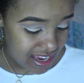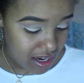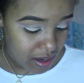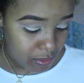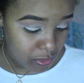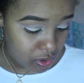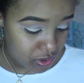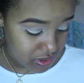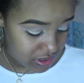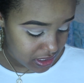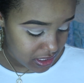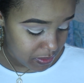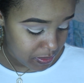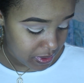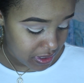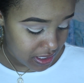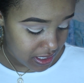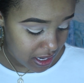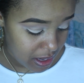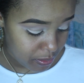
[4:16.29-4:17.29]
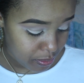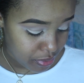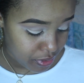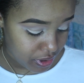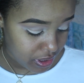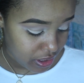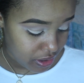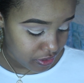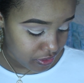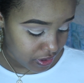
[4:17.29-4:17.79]
I'm going to dip it in that
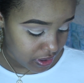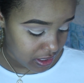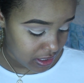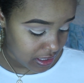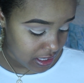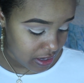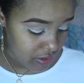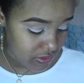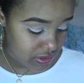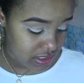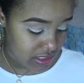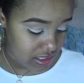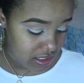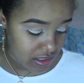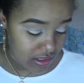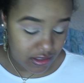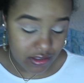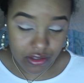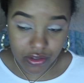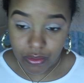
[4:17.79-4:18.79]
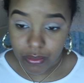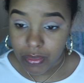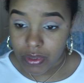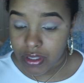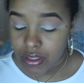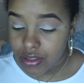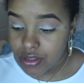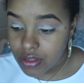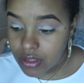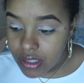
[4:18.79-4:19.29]
pretty green that I was digging so
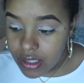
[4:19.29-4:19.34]
much.